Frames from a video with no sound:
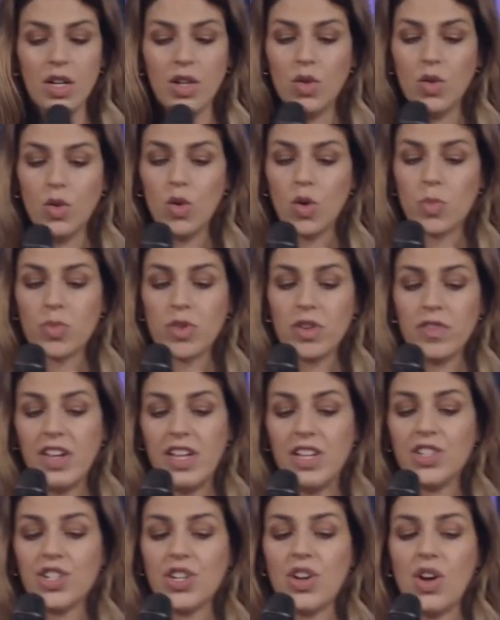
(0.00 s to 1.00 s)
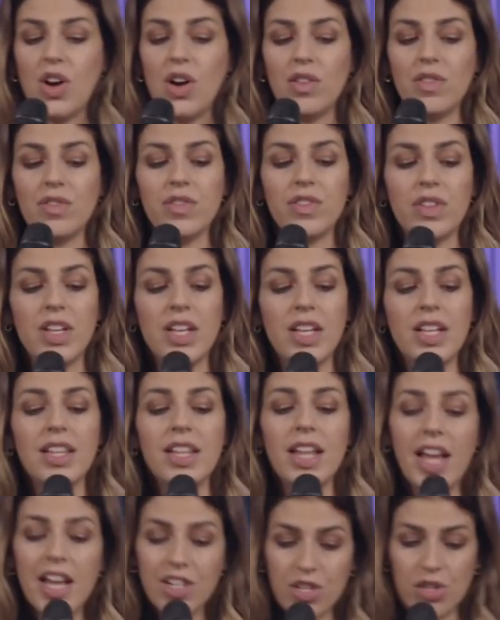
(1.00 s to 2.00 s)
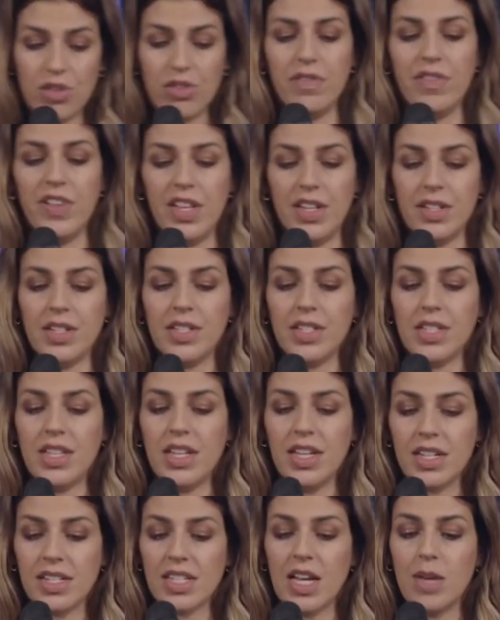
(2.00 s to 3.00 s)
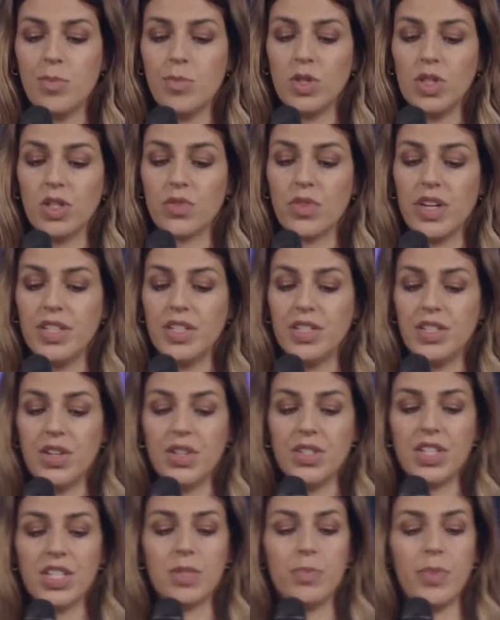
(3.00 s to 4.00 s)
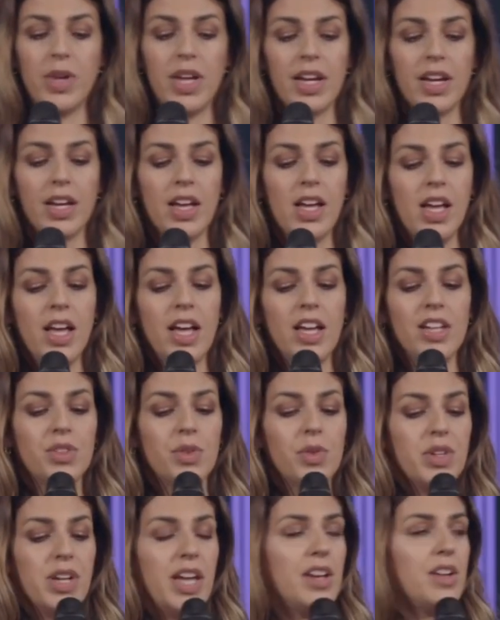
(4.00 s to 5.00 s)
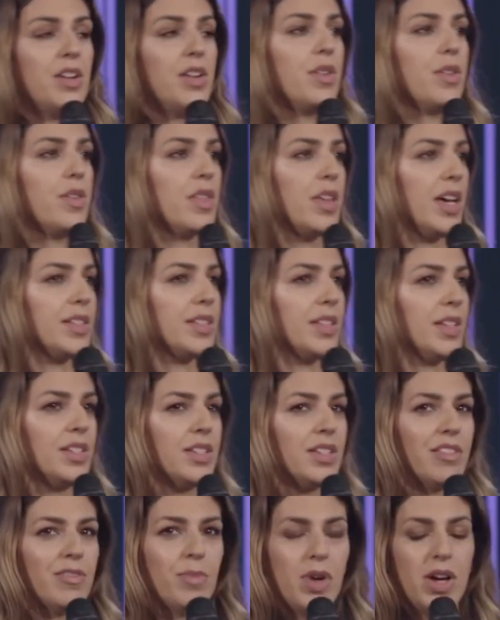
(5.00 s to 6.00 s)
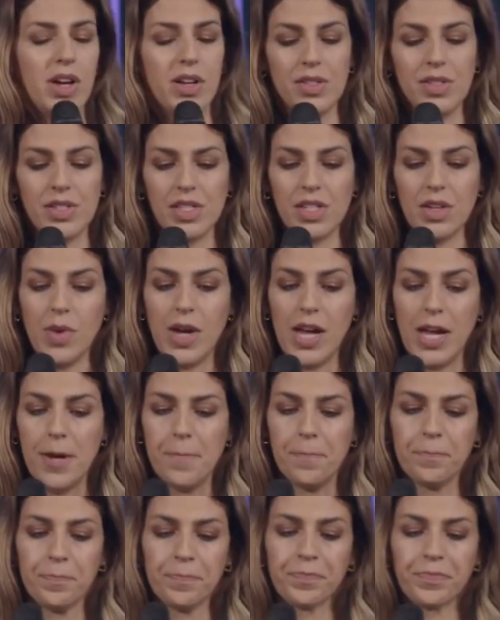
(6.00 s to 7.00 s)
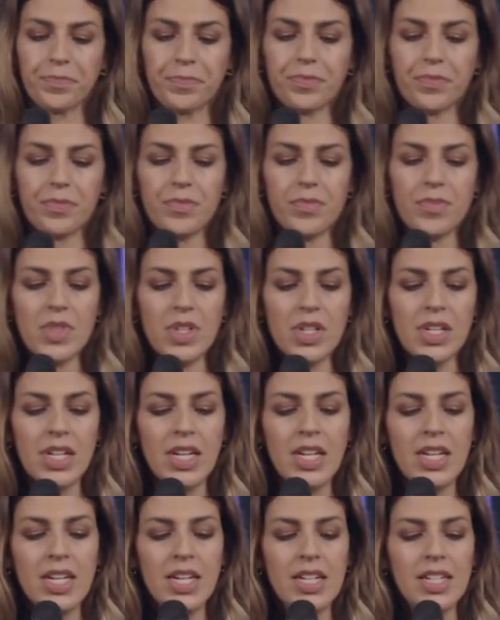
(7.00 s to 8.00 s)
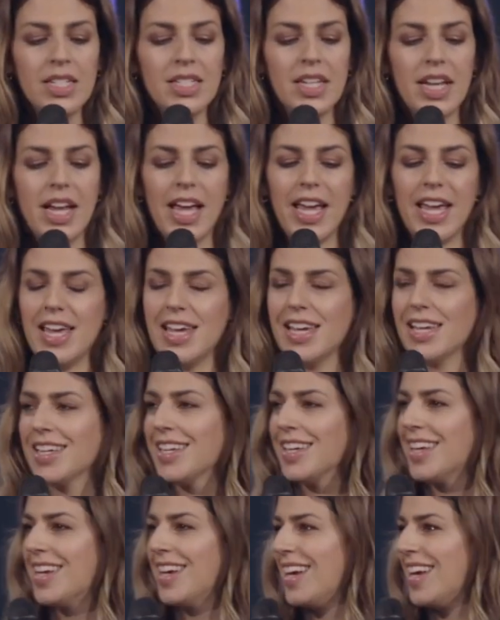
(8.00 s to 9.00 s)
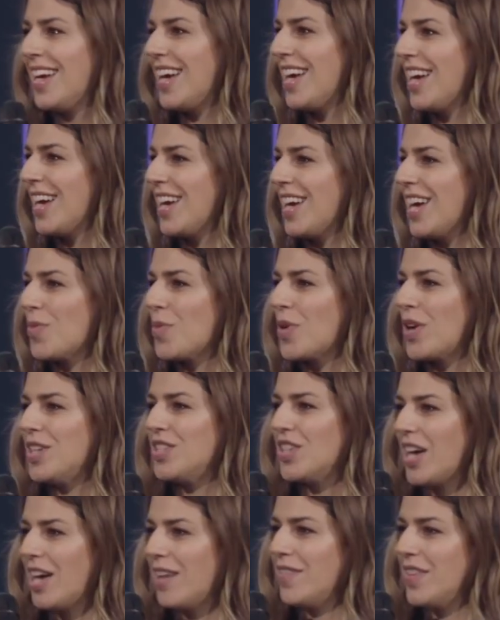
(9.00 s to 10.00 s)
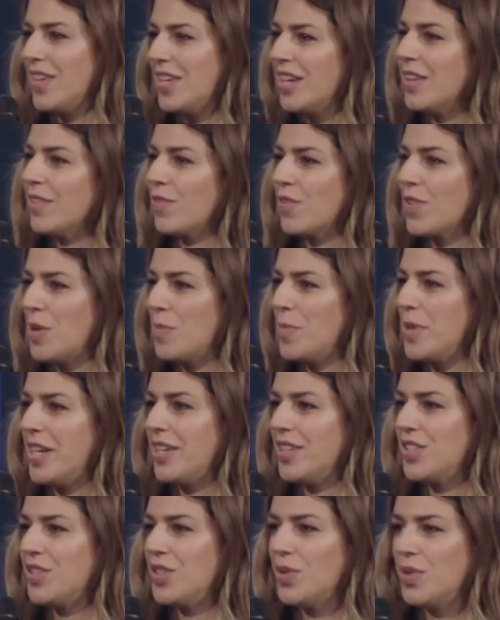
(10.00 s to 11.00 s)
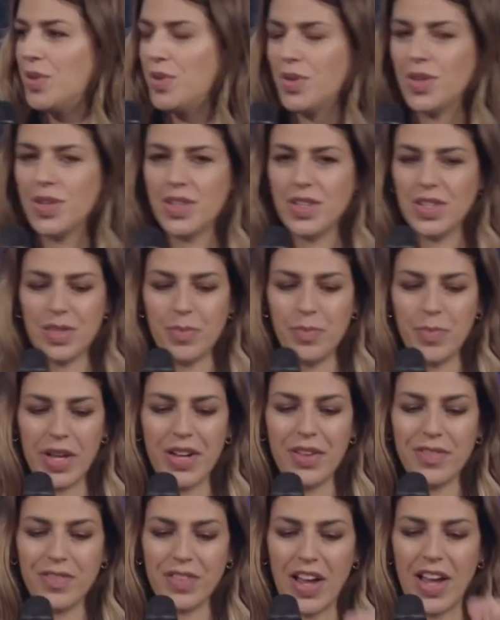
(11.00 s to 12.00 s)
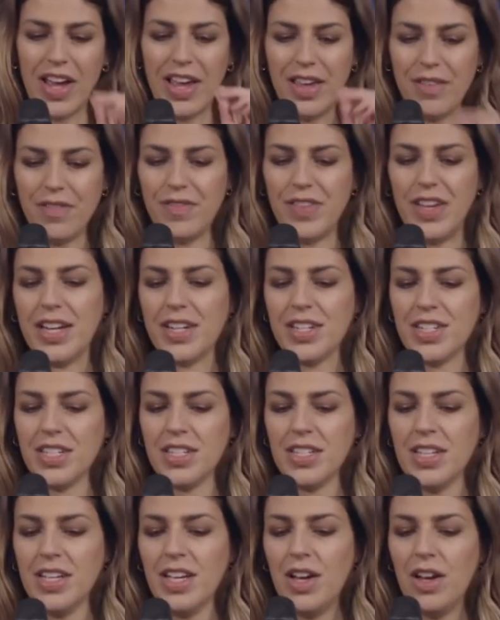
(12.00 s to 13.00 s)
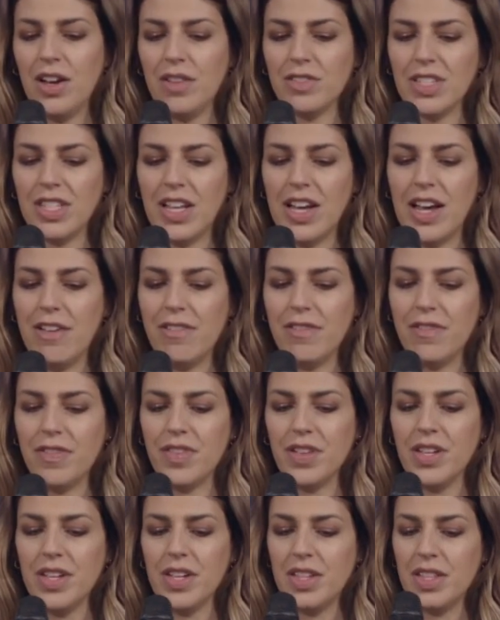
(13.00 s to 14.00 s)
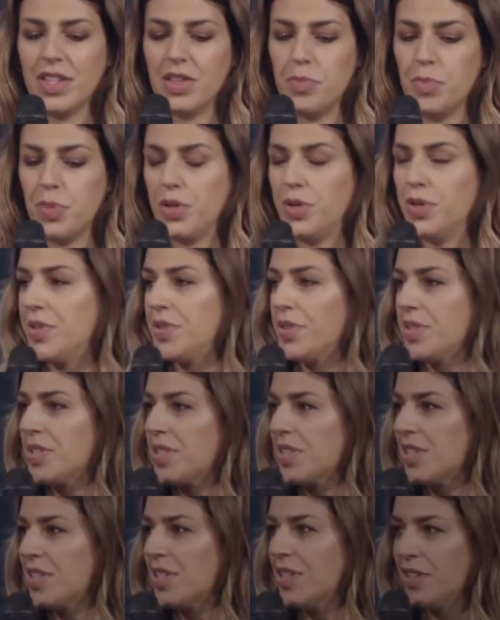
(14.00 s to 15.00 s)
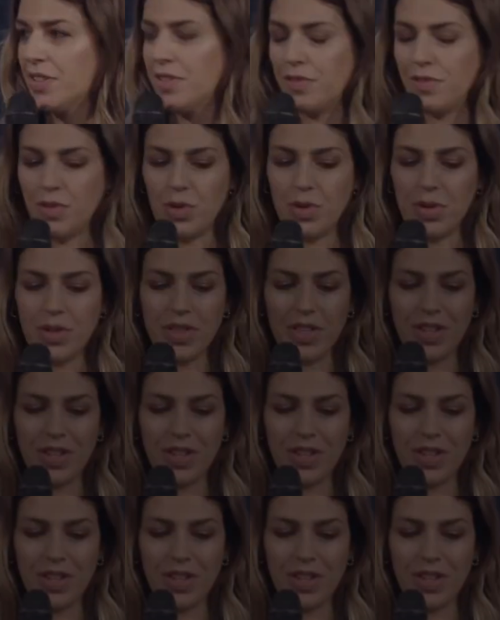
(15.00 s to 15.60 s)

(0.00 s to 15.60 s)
or prevention of larger events. The example Lorenz uses being a tornado thousands of miles away. Today, I want to dive in for a minute to the butterfly effect of a life that burns for the